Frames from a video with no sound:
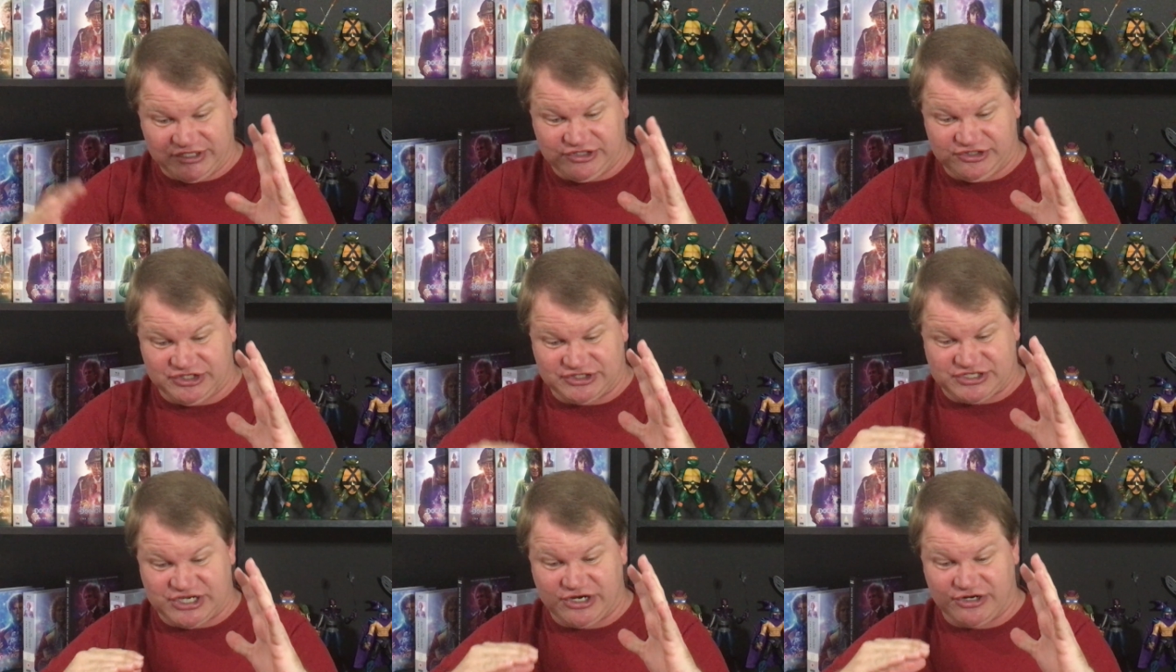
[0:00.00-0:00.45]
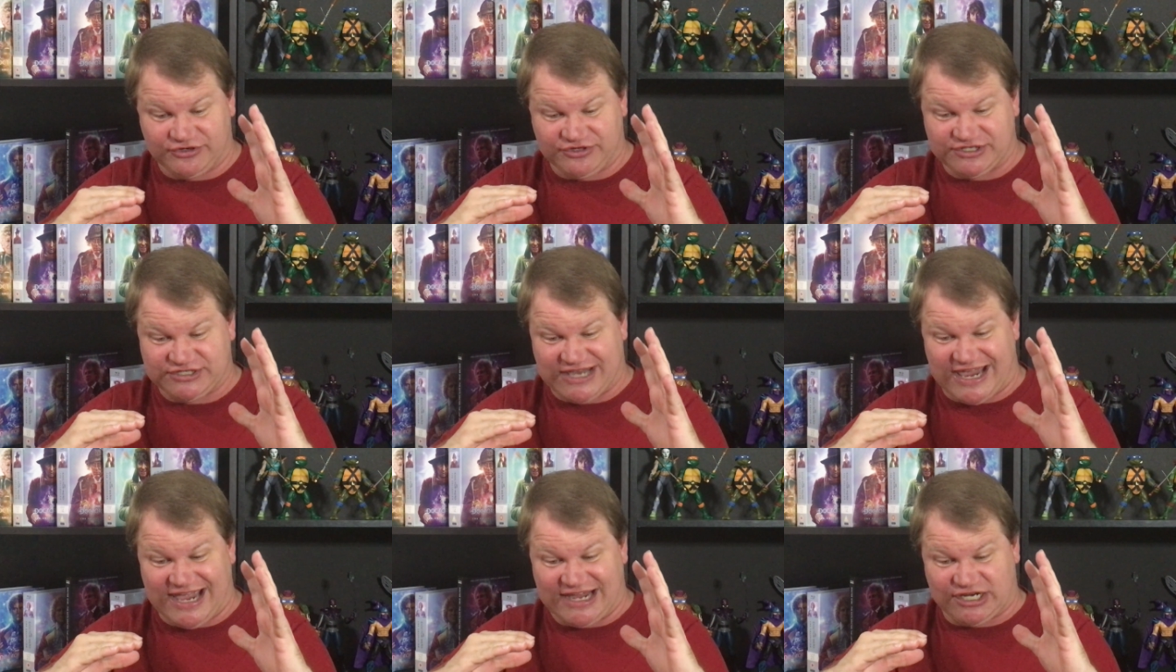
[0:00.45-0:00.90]
You just hear
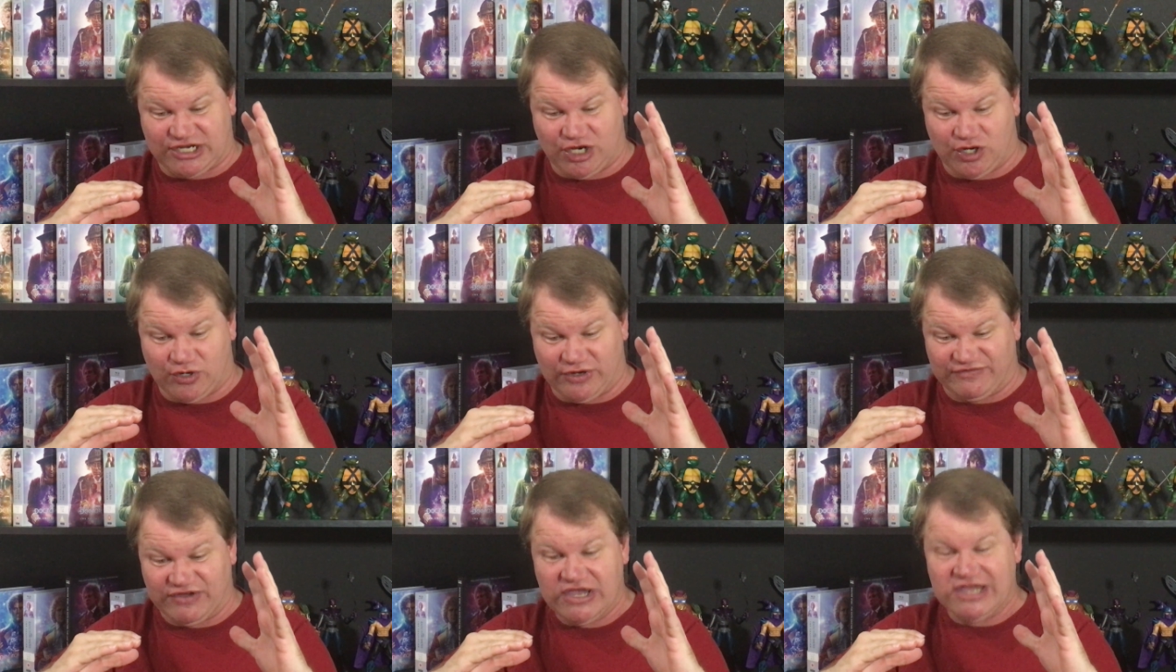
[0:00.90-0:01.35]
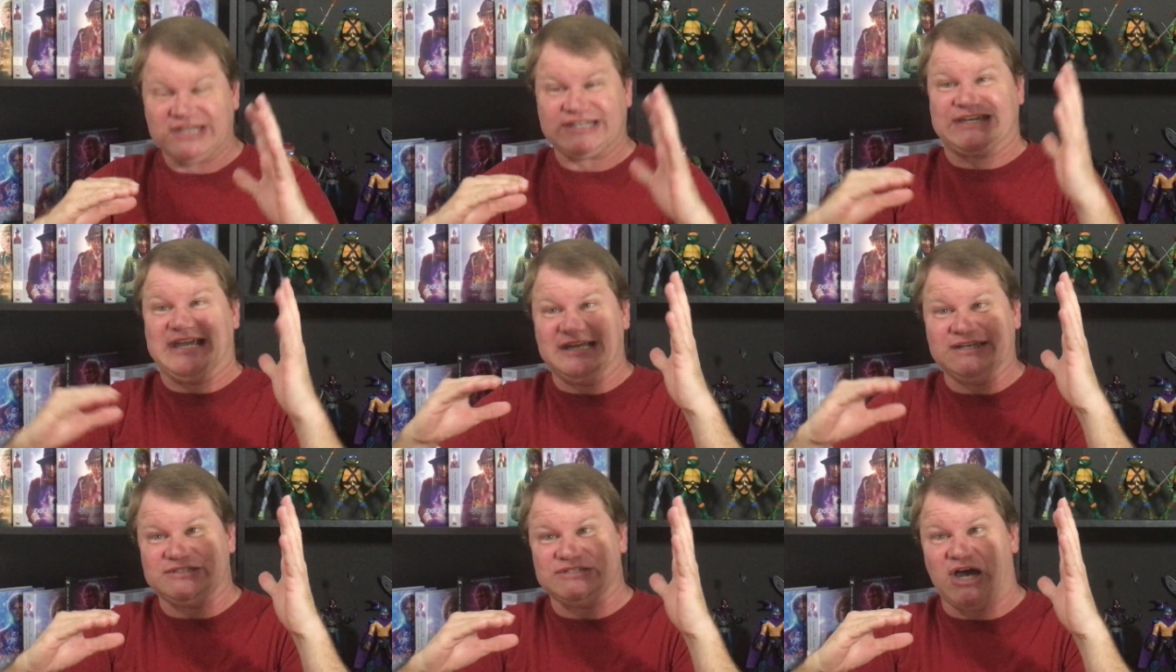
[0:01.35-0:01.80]
this echo of
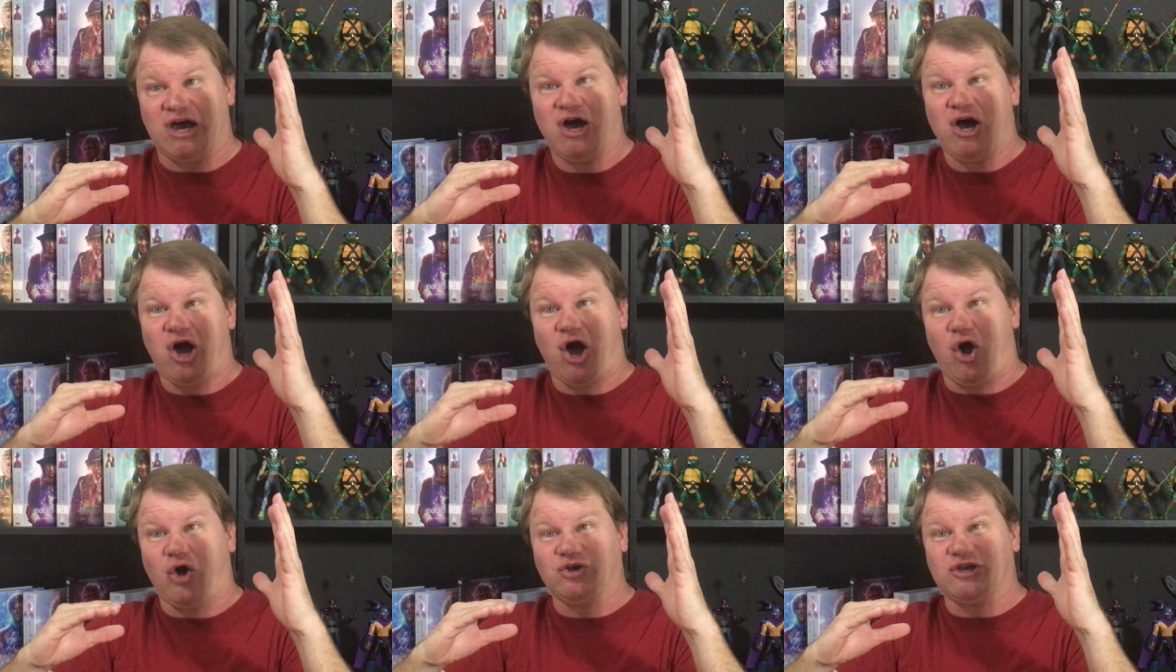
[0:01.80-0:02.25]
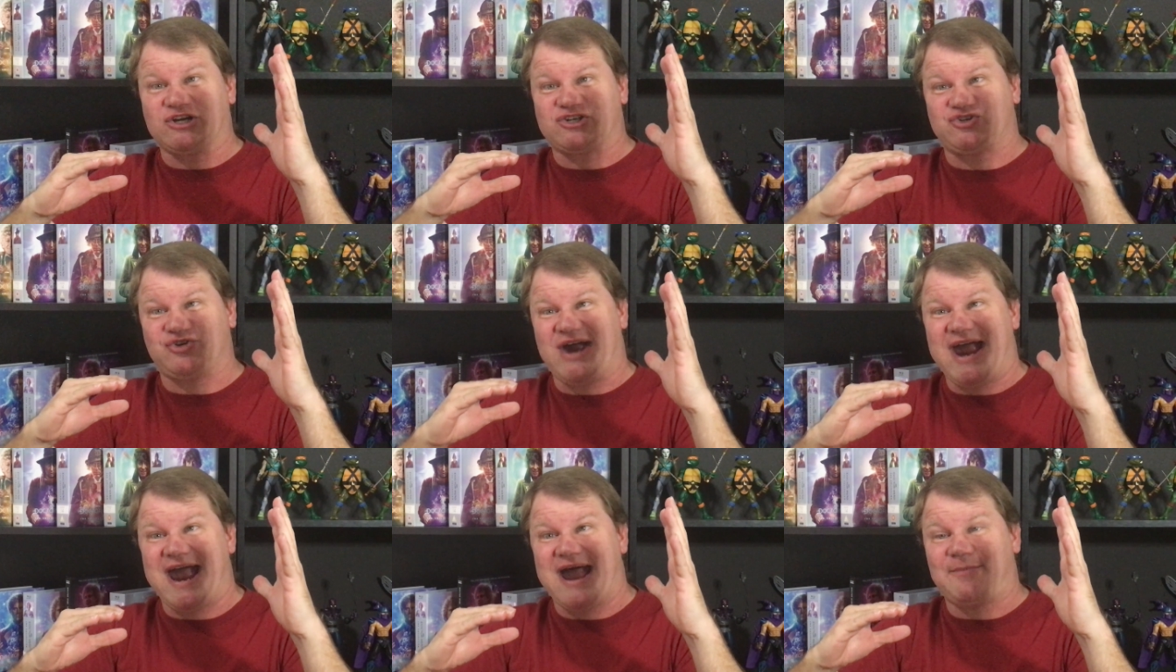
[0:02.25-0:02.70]
Kinda, holy
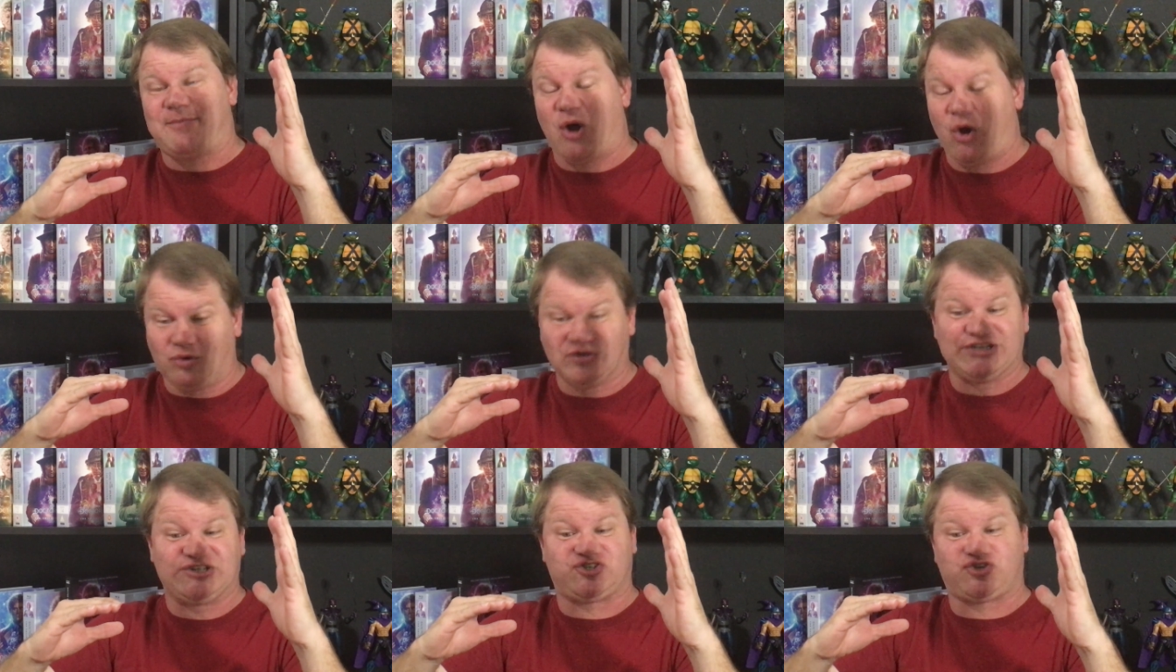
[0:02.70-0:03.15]
crap, holy